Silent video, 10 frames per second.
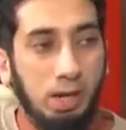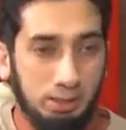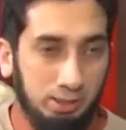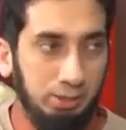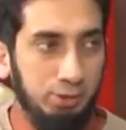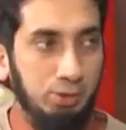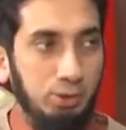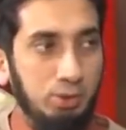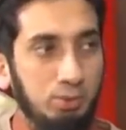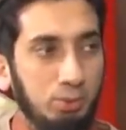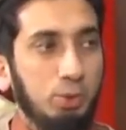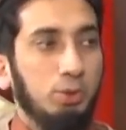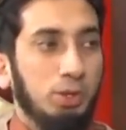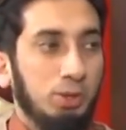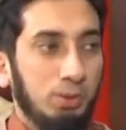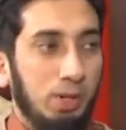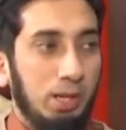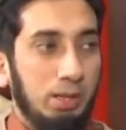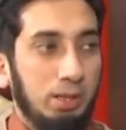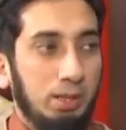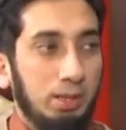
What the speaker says: I had to listen to you. Who do you think you are?